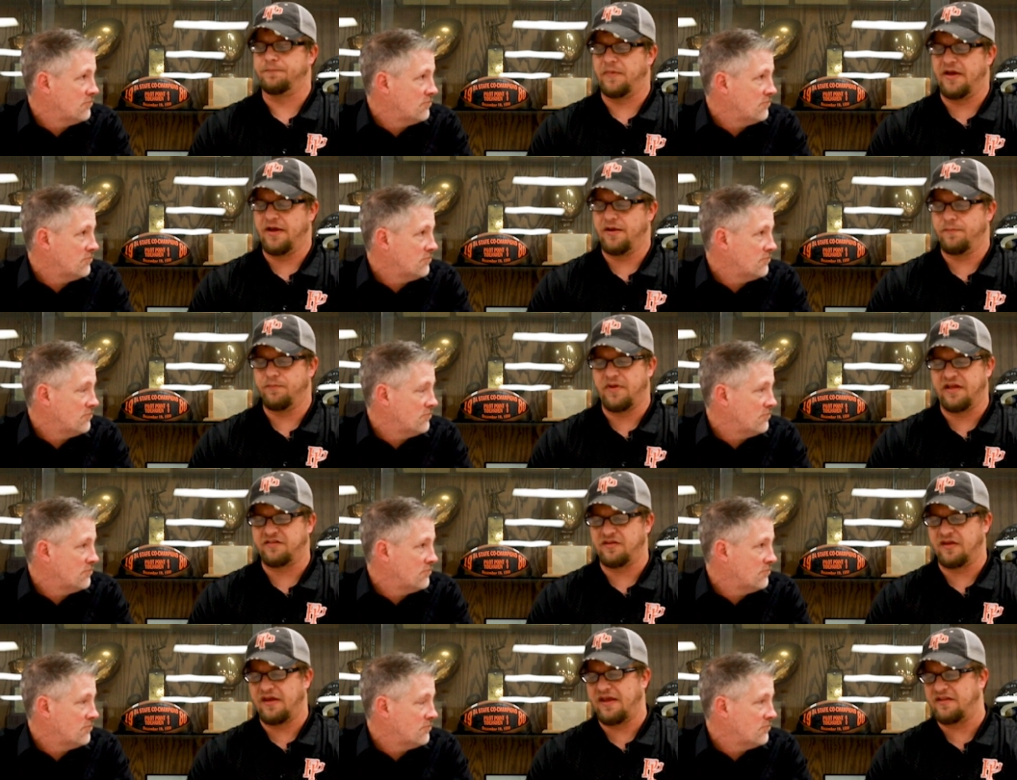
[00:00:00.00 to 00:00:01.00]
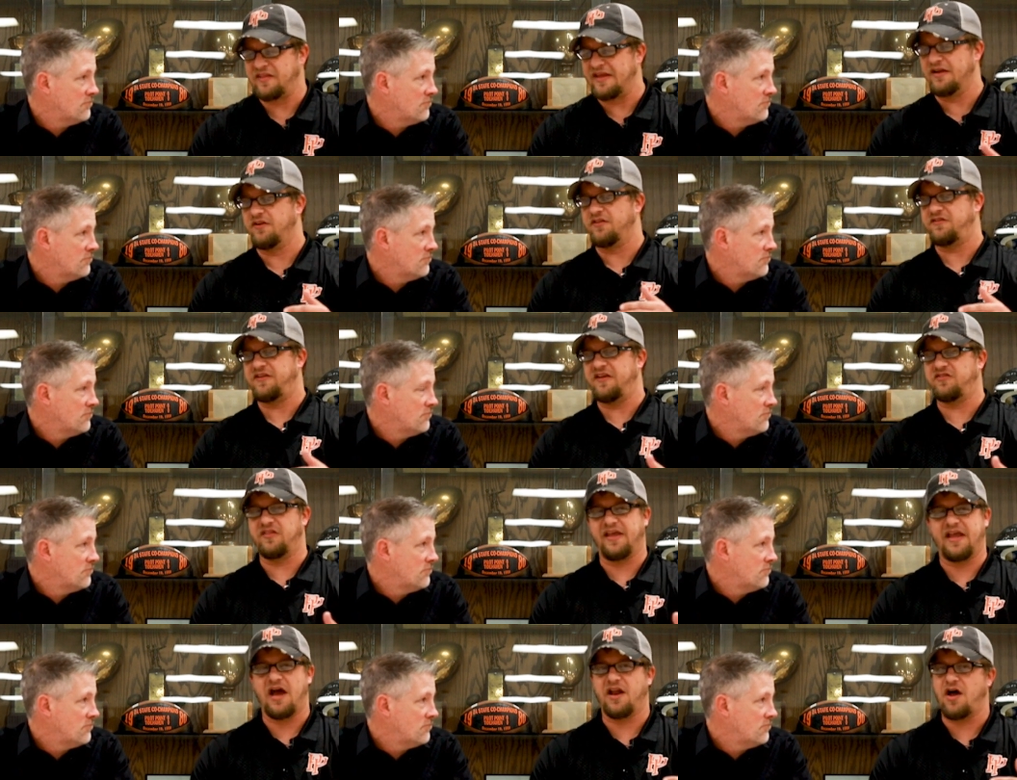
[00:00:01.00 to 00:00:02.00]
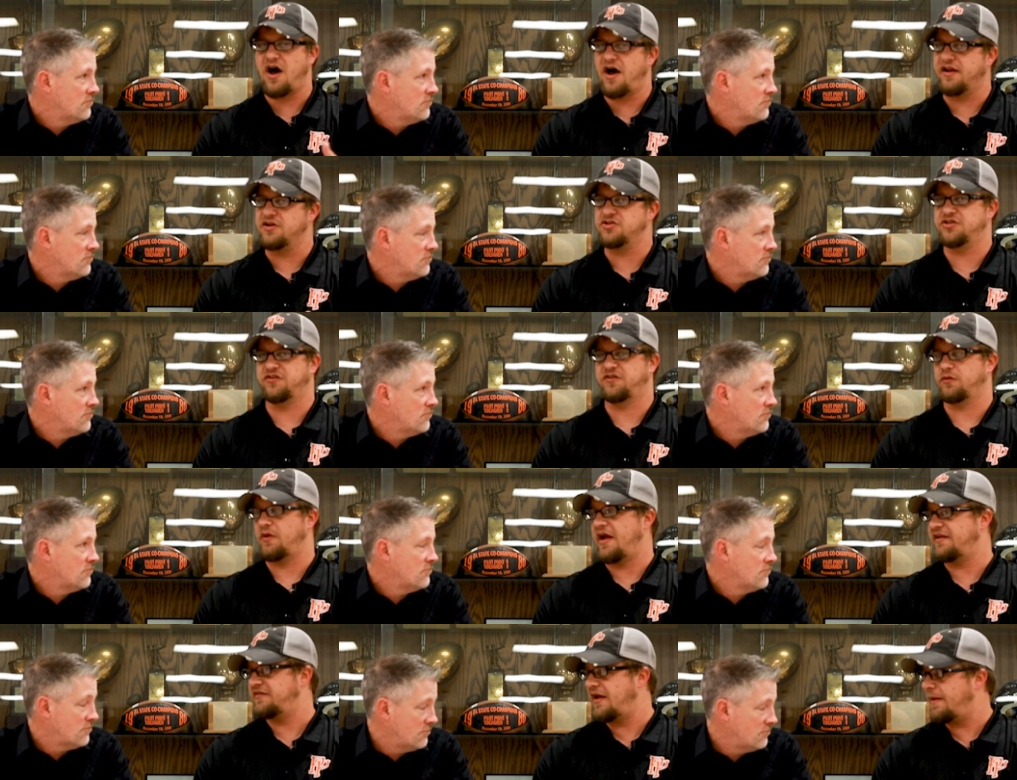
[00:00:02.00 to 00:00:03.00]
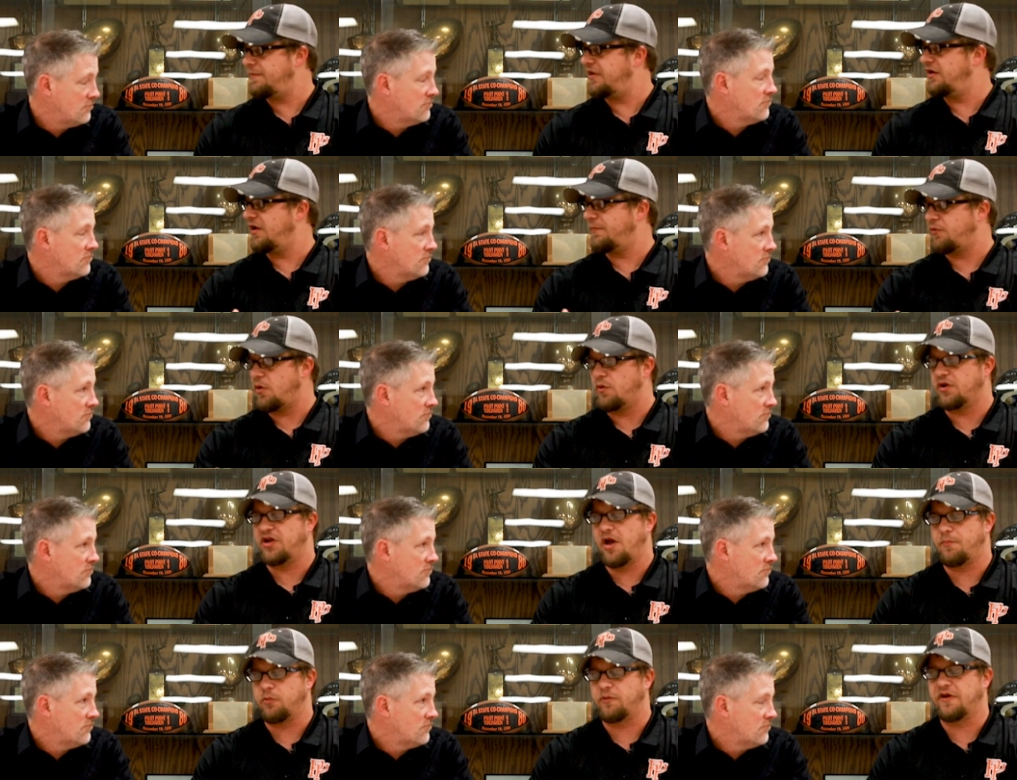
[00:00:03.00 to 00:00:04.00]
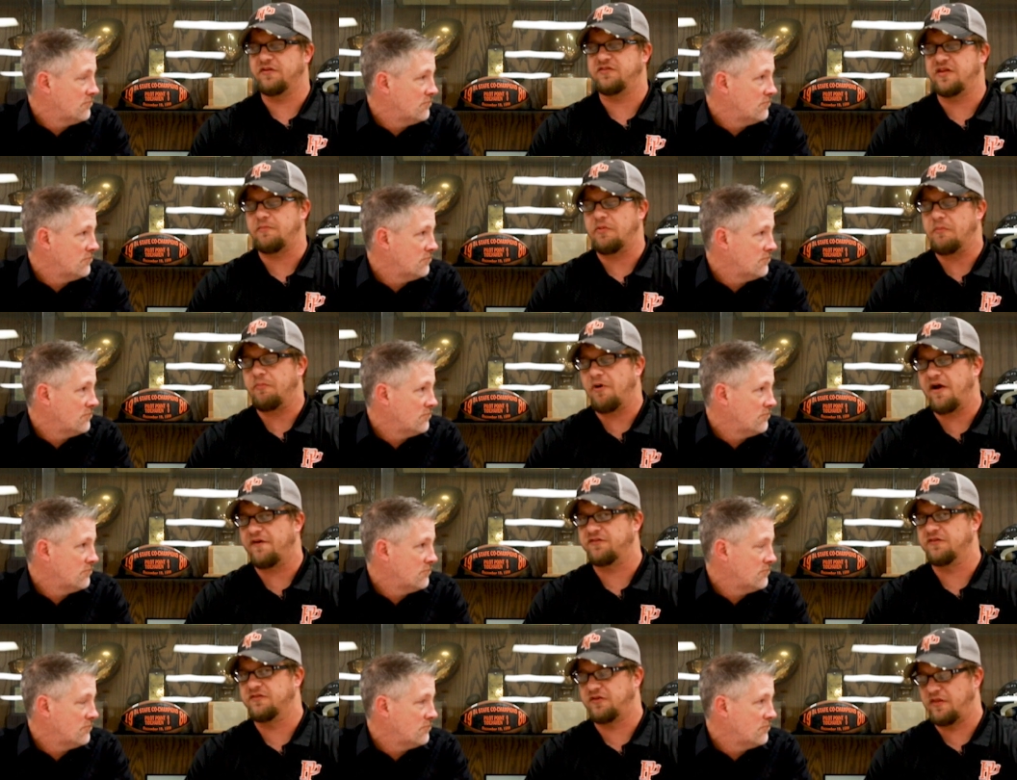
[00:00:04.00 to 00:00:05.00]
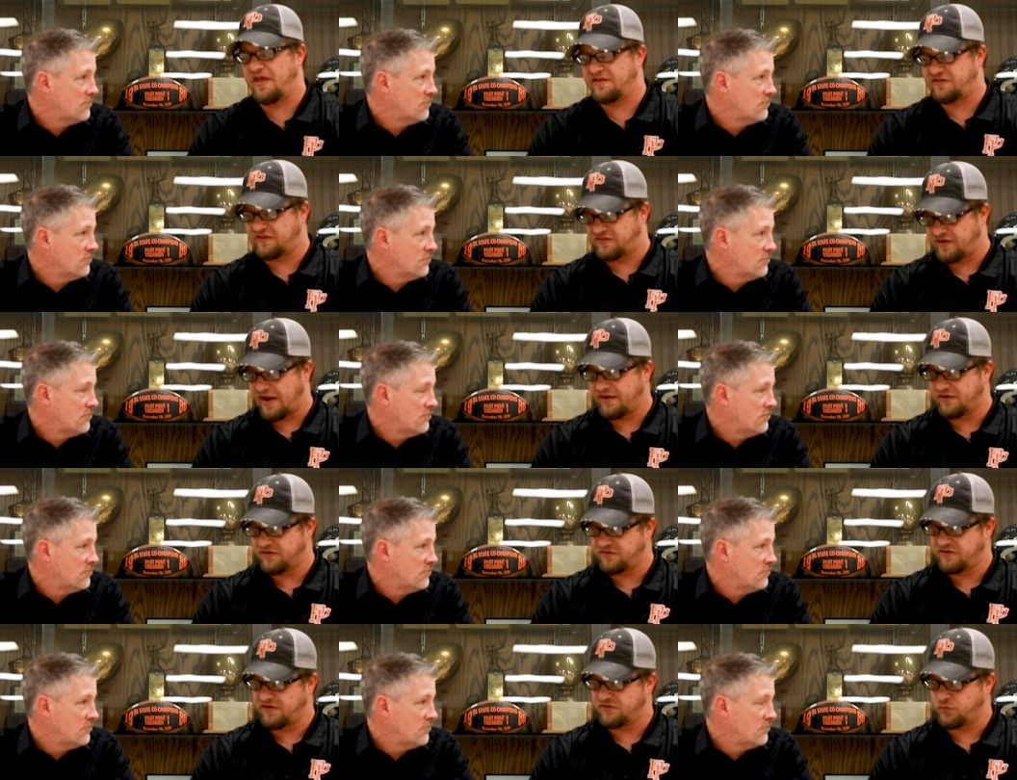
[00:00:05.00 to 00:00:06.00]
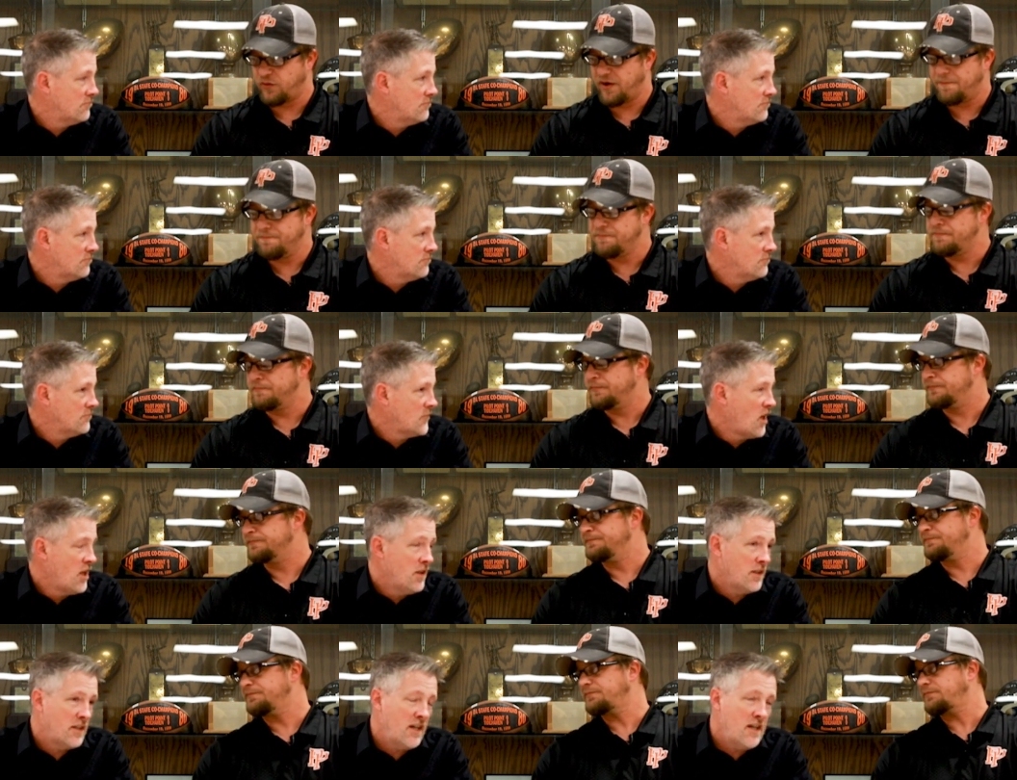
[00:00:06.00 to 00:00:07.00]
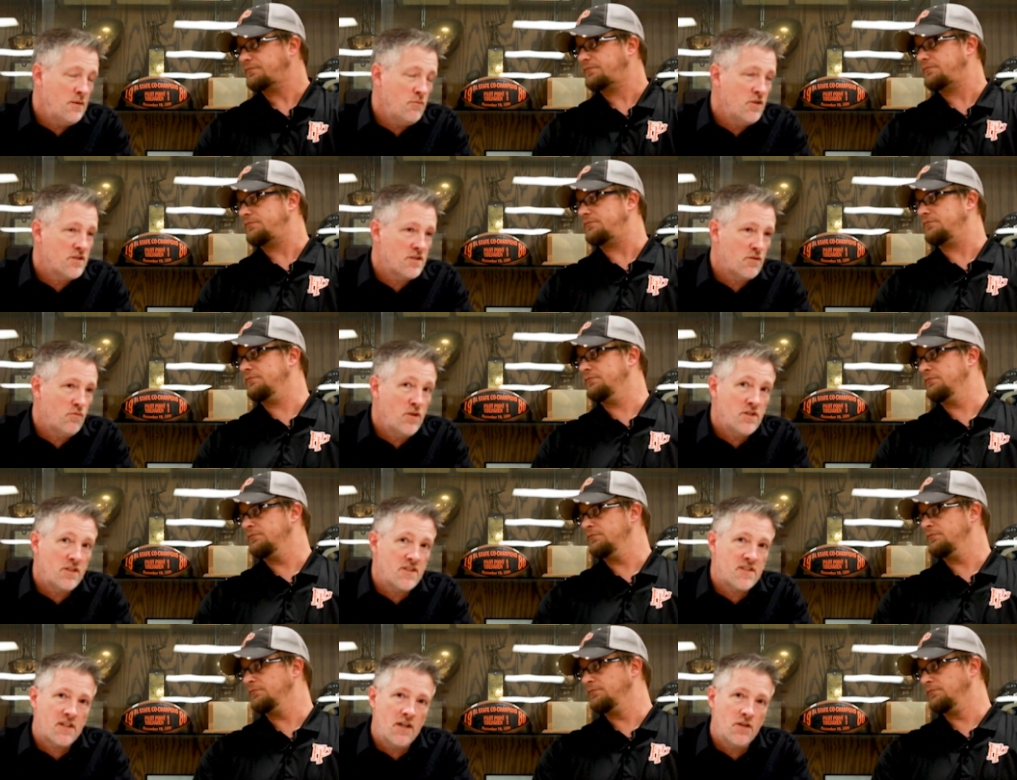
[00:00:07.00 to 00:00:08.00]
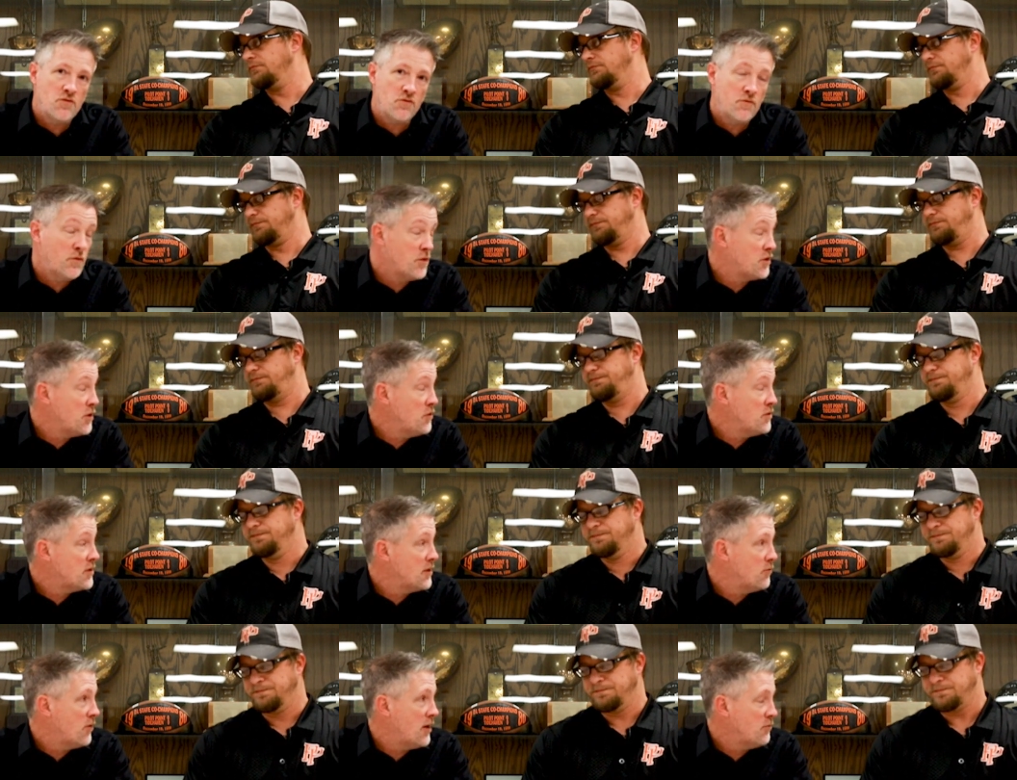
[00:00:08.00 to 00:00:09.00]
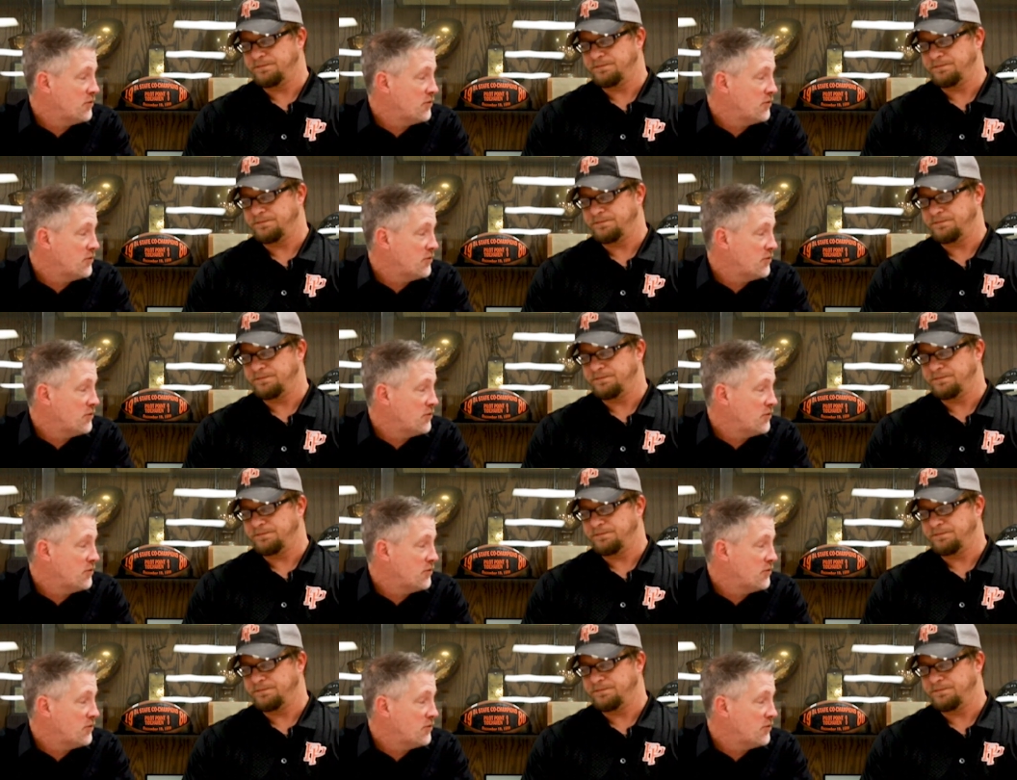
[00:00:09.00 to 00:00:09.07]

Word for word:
Speaker 1: Um, at the at the end of the season, they got hot at just the right time, ended up going a couple rounds deep in the playoffs, and so that's exciting to see as
Speaker 2: well. The game was originally scheduled for Tuesday. Why